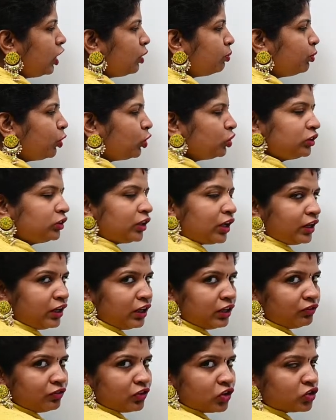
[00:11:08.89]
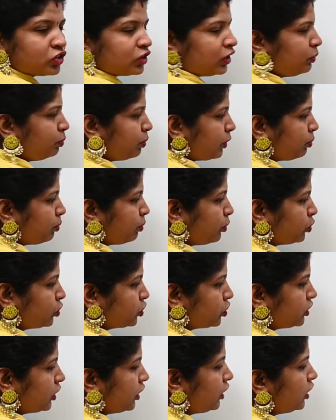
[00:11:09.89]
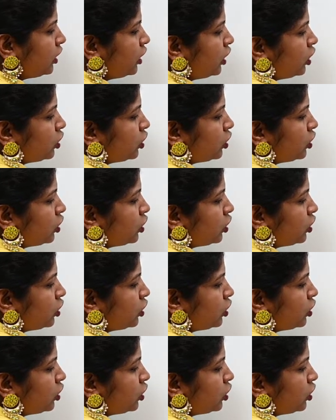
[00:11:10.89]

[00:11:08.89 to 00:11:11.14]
both are inversely proportional.